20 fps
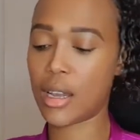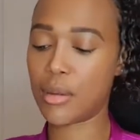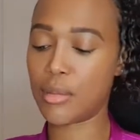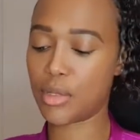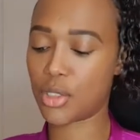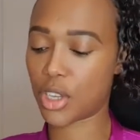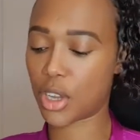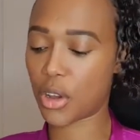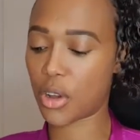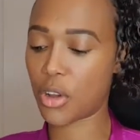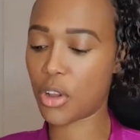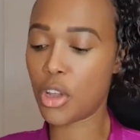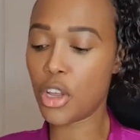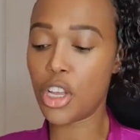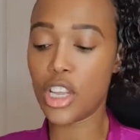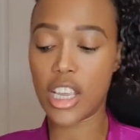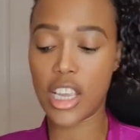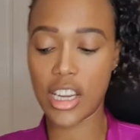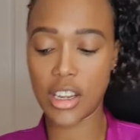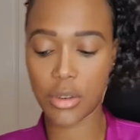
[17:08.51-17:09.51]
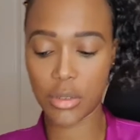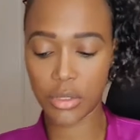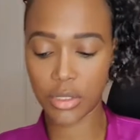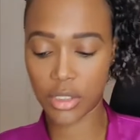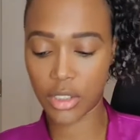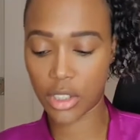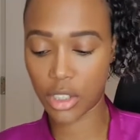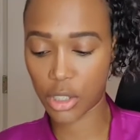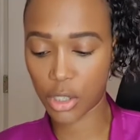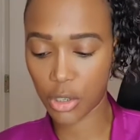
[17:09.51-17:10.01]
So
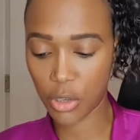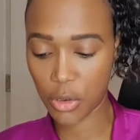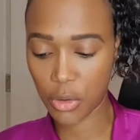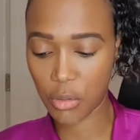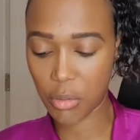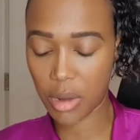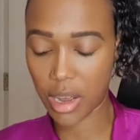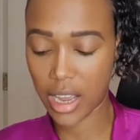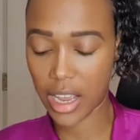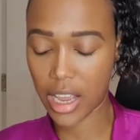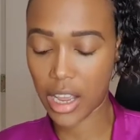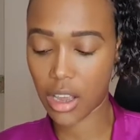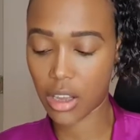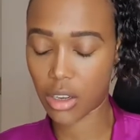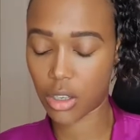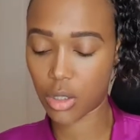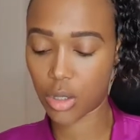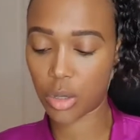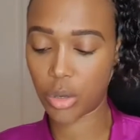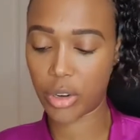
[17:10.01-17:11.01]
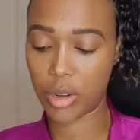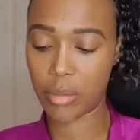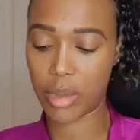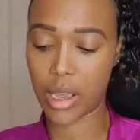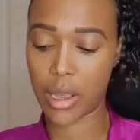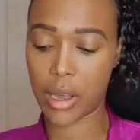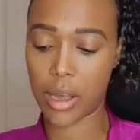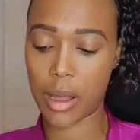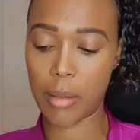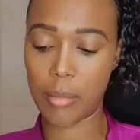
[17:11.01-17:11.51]
to do my contouring
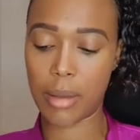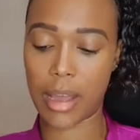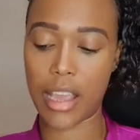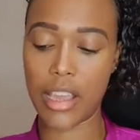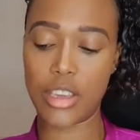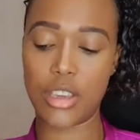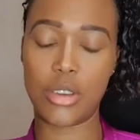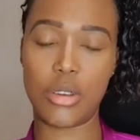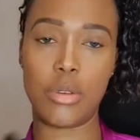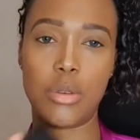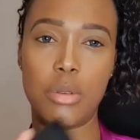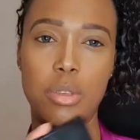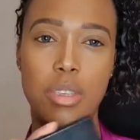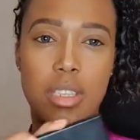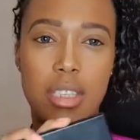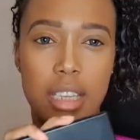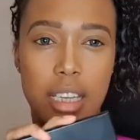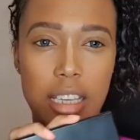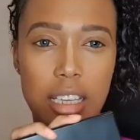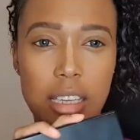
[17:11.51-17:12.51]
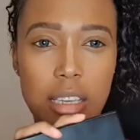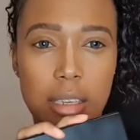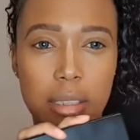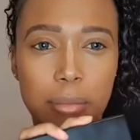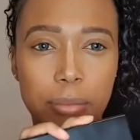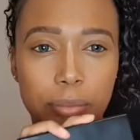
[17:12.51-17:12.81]
makeup, I use Sleek.